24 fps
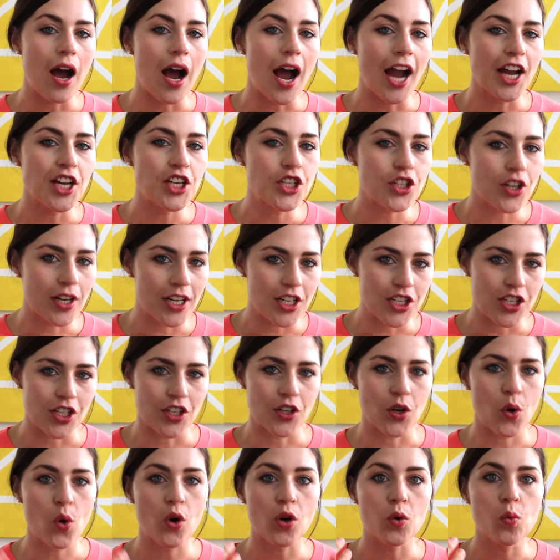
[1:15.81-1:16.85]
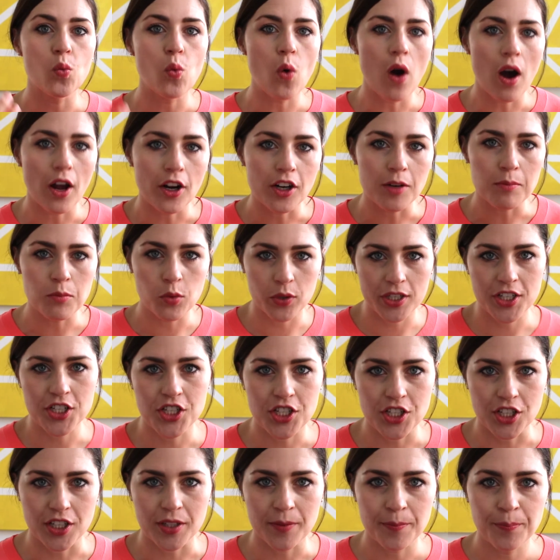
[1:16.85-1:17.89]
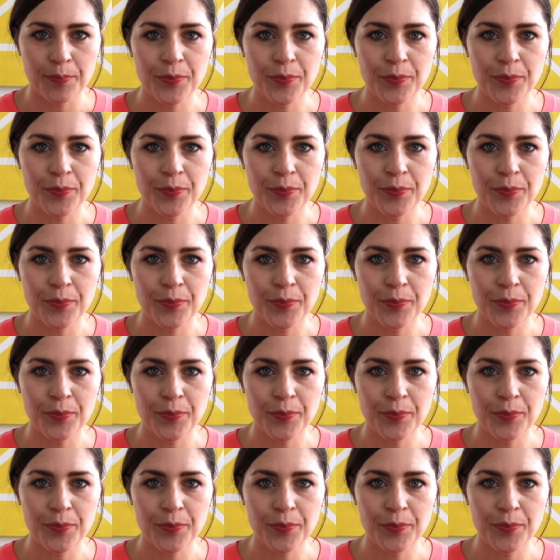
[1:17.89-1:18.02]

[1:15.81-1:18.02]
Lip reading: hydration or water moisture.